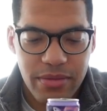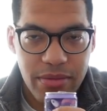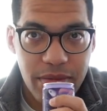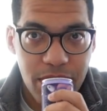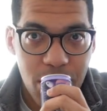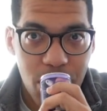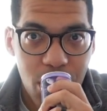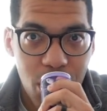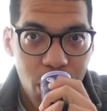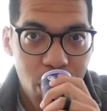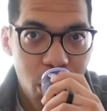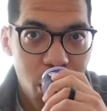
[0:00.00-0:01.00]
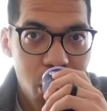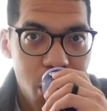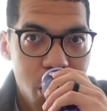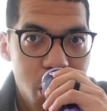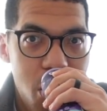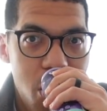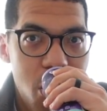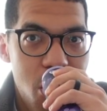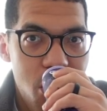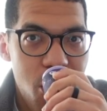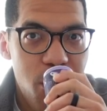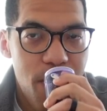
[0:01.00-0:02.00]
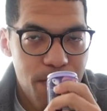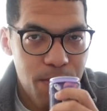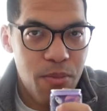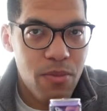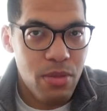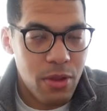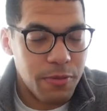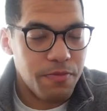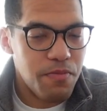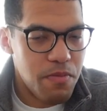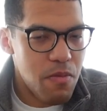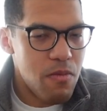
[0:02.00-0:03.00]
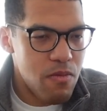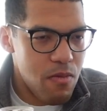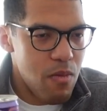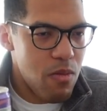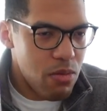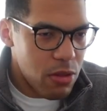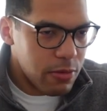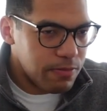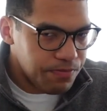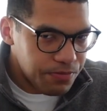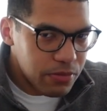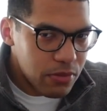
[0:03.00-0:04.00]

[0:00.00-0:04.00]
Well, that's actually totally on point. Mm-hmm. Mm-hmm. All right, y'all.